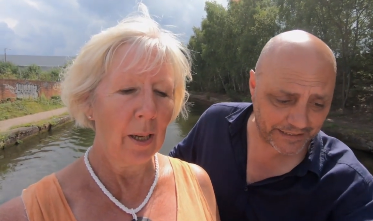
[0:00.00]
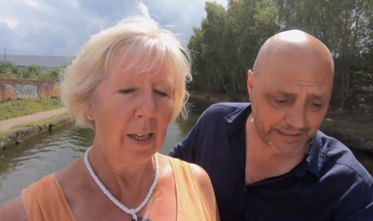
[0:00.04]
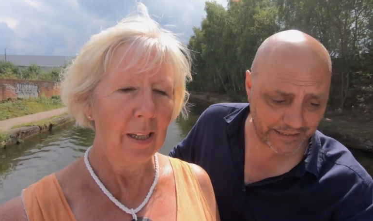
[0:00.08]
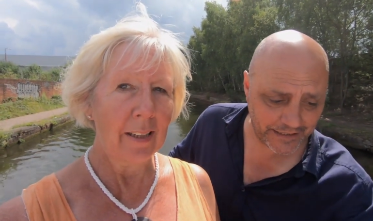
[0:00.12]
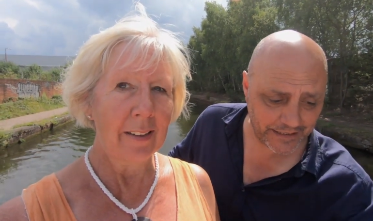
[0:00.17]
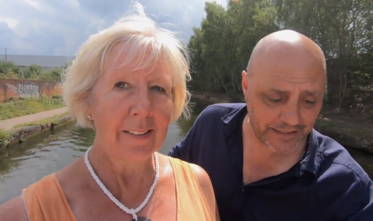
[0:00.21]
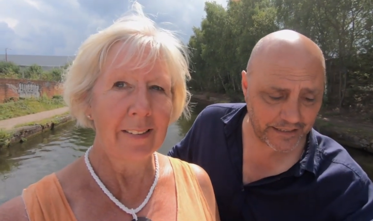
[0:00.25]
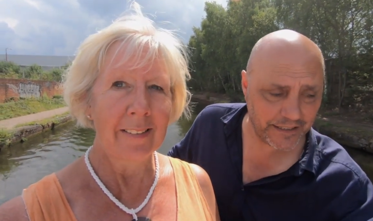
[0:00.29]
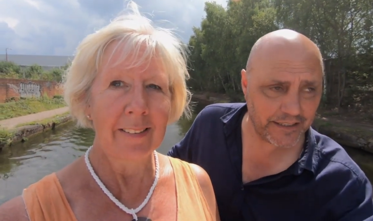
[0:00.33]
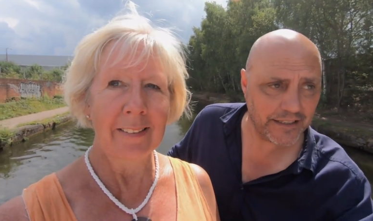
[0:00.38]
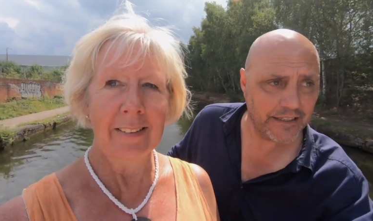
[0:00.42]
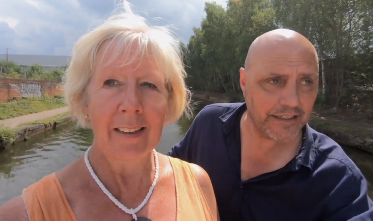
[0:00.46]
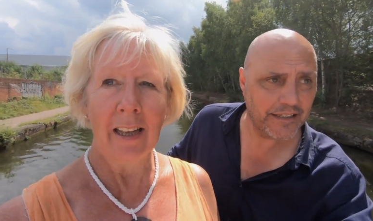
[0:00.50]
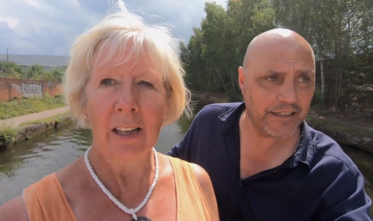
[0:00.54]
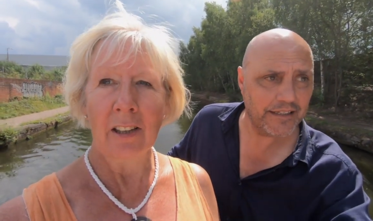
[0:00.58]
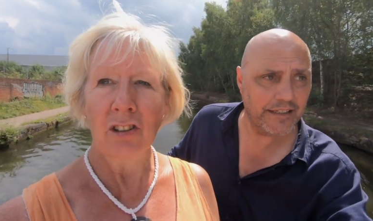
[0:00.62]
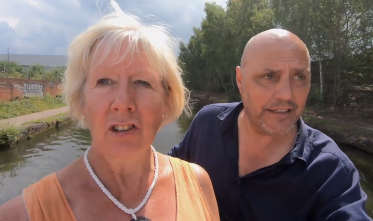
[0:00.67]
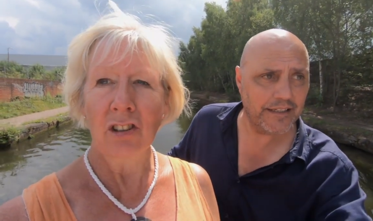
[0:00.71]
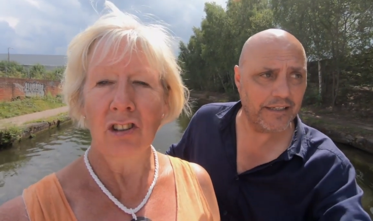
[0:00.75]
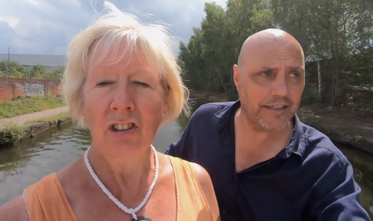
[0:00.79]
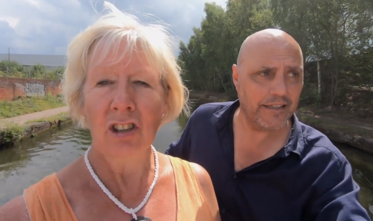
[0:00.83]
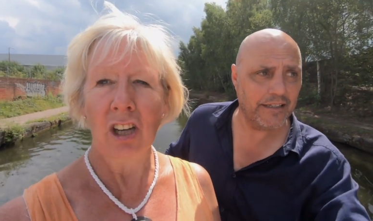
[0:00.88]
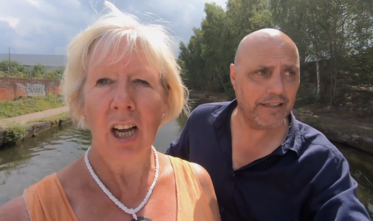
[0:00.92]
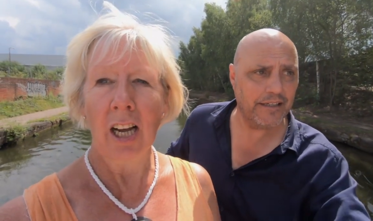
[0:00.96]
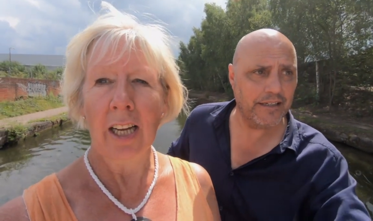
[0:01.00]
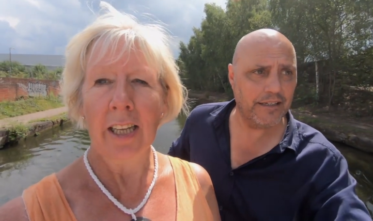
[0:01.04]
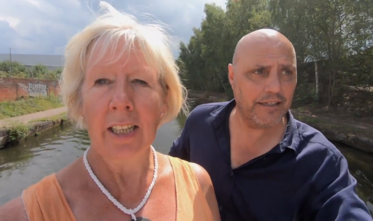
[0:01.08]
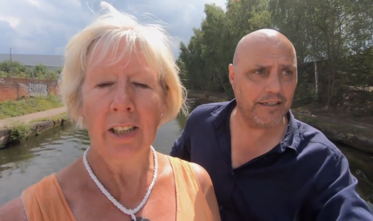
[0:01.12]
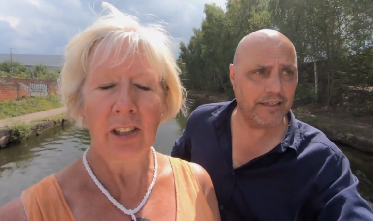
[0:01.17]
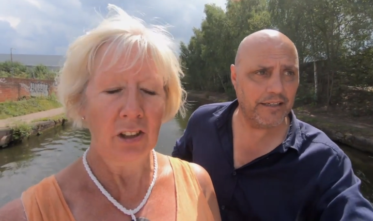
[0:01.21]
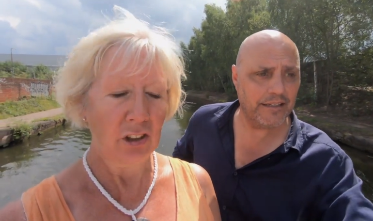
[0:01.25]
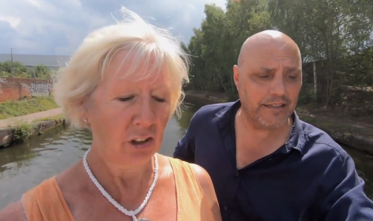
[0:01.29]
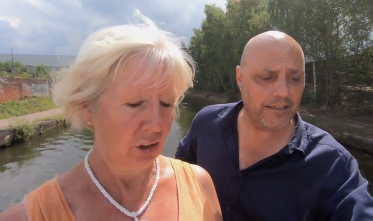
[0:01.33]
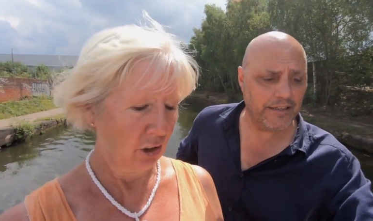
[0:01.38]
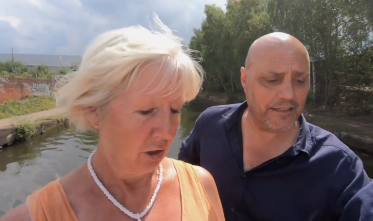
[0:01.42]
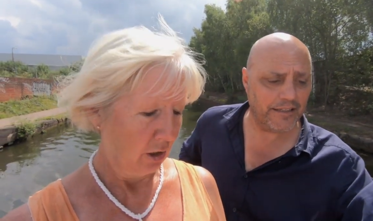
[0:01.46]
Speaker 1: weeks, such a
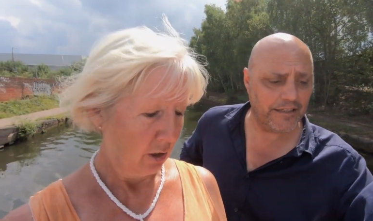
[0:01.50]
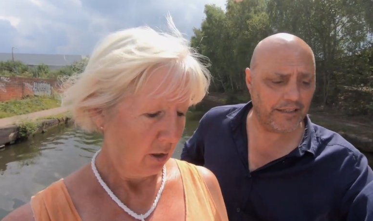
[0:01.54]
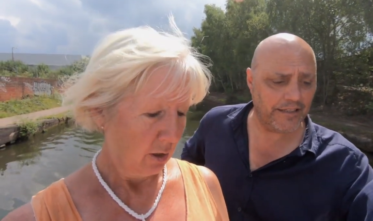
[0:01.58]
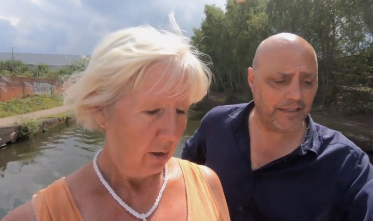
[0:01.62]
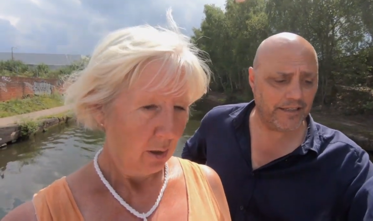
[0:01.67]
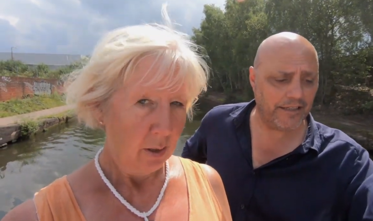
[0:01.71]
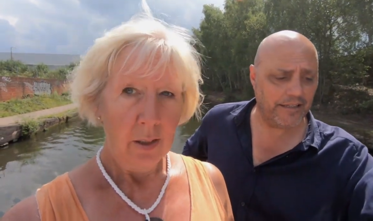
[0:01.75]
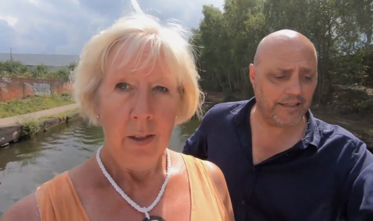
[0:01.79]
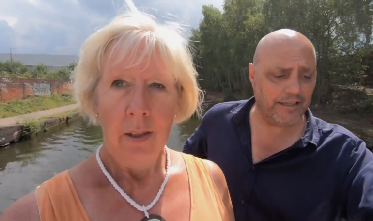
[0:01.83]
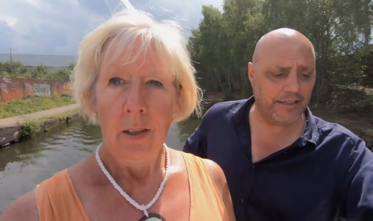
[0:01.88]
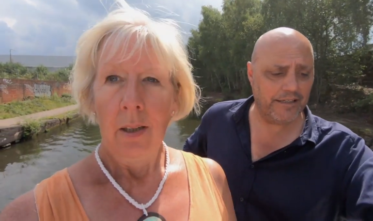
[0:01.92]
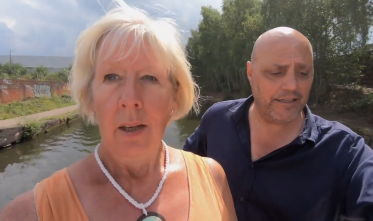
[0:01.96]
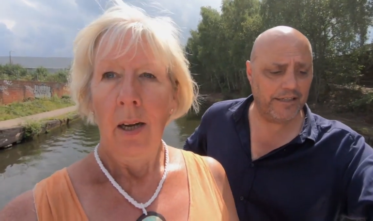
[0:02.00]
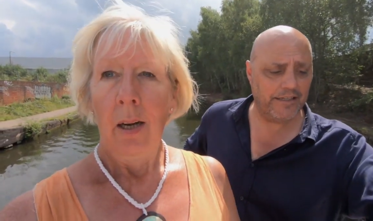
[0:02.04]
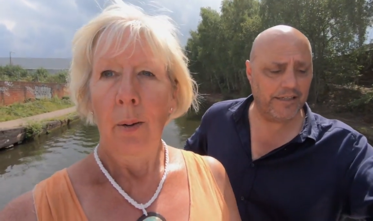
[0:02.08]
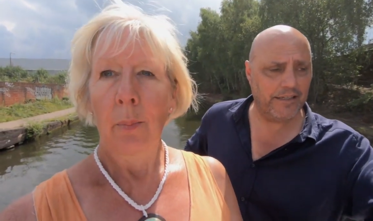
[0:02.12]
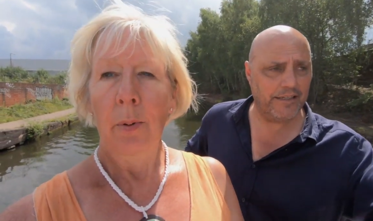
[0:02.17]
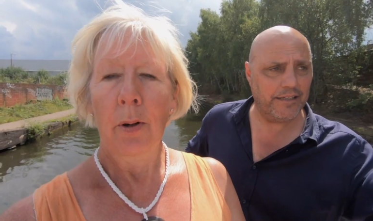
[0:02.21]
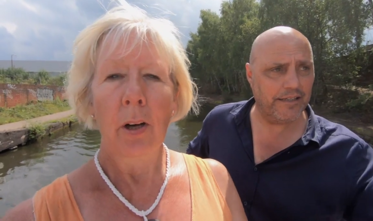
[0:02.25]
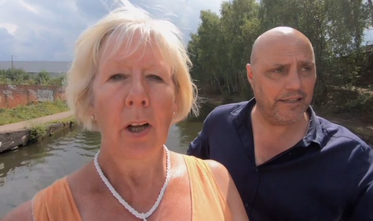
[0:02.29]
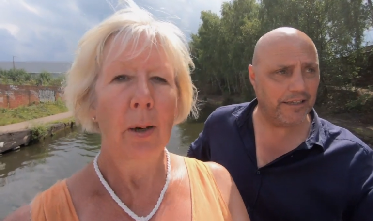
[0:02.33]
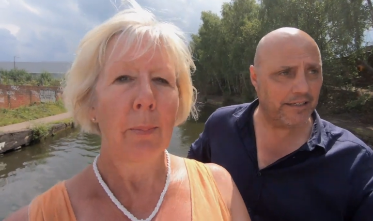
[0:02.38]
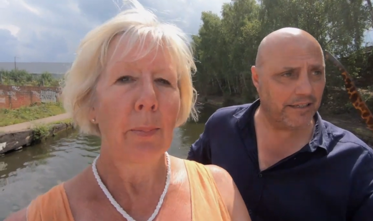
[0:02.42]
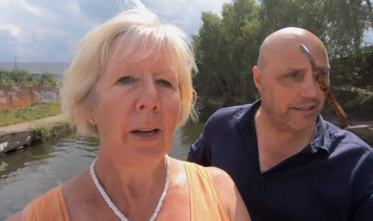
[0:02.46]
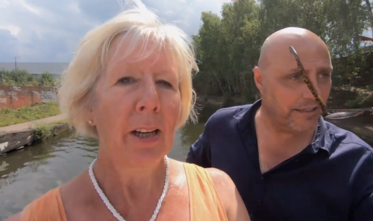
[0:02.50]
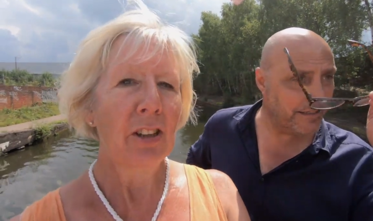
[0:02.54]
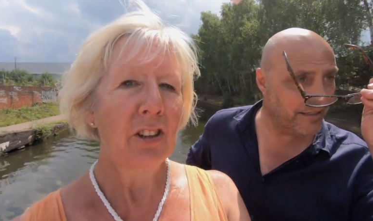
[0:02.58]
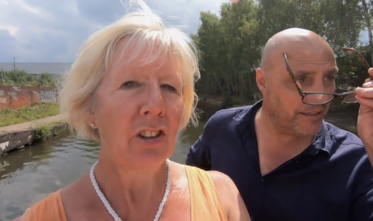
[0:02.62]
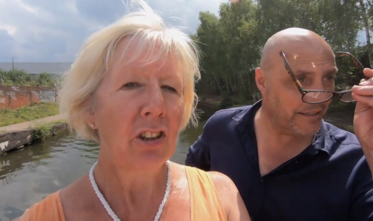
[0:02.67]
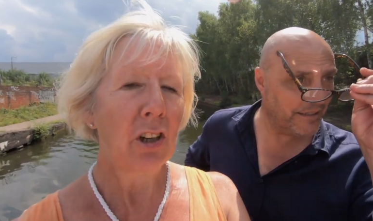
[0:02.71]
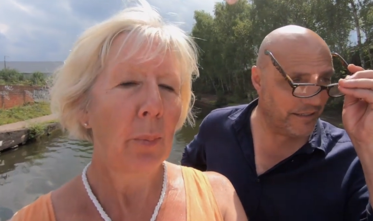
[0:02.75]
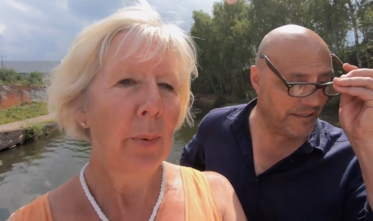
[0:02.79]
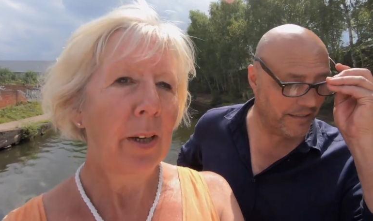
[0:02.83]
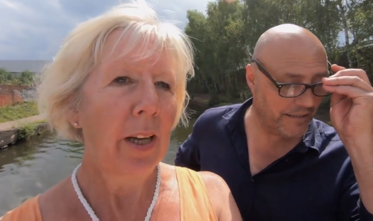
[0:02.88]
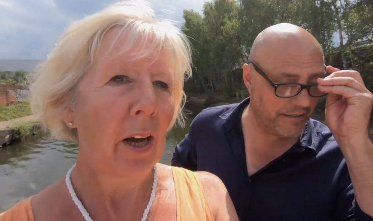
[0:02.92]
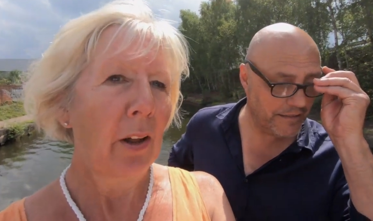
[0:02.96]
change. We've got to make
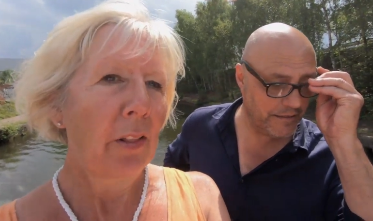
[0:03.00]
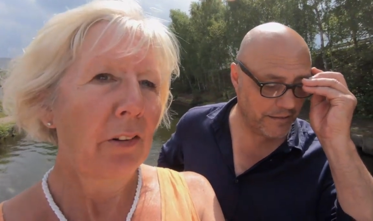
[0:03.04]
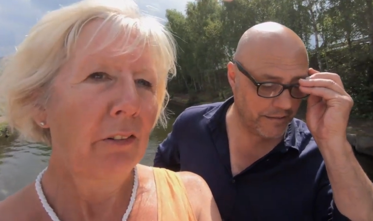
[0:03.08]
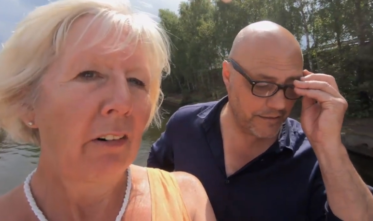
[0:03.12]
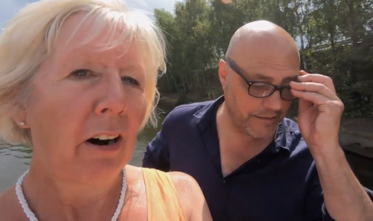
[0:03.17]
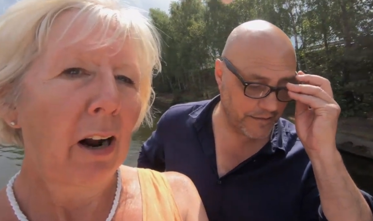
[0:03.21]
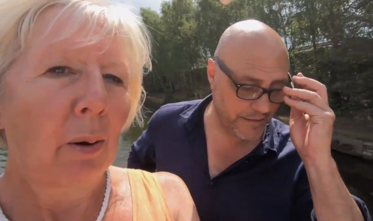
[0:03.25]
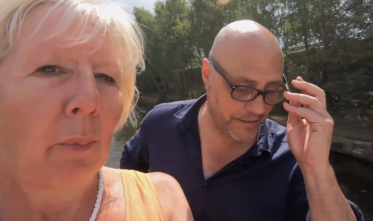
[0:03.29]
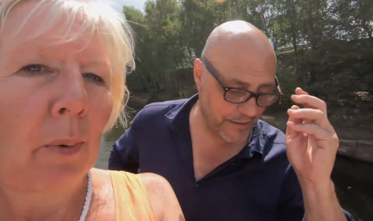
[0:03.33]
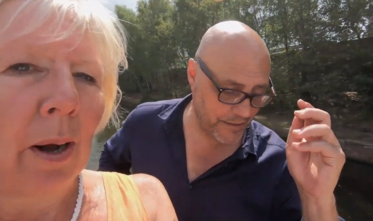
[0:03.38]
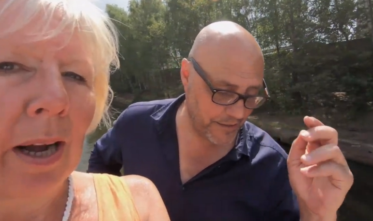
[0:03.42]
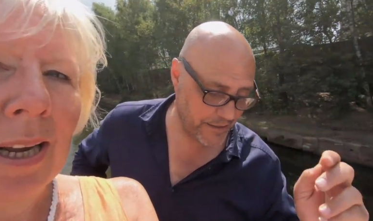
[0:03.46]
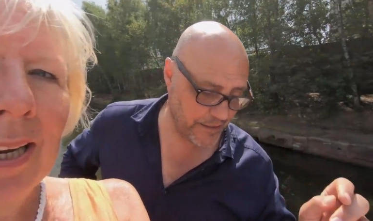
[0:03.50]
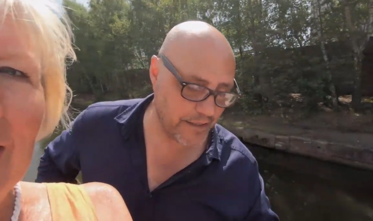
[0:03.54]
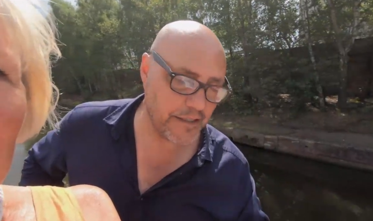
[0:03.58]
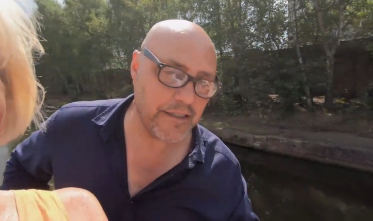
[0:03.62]
sure we go the right way